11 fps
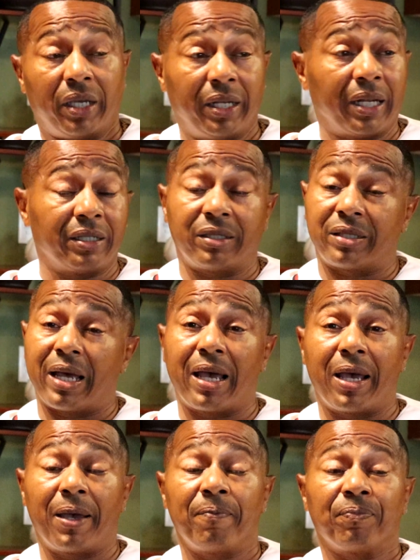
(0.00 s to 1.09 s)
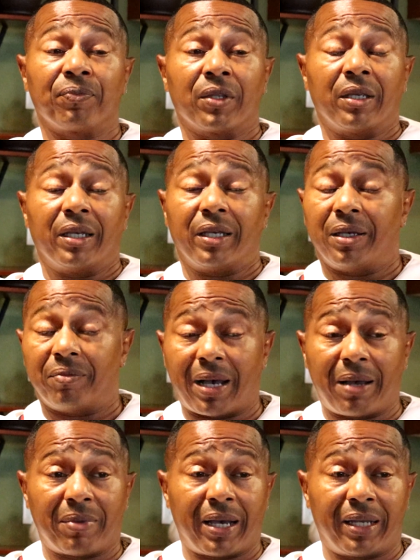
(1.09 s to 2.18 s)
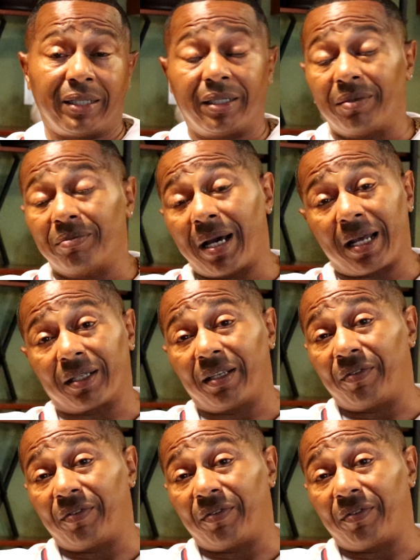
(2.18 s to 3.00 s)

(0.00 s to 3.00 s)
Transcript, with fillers: And at the time, in my mind, it didn't matter.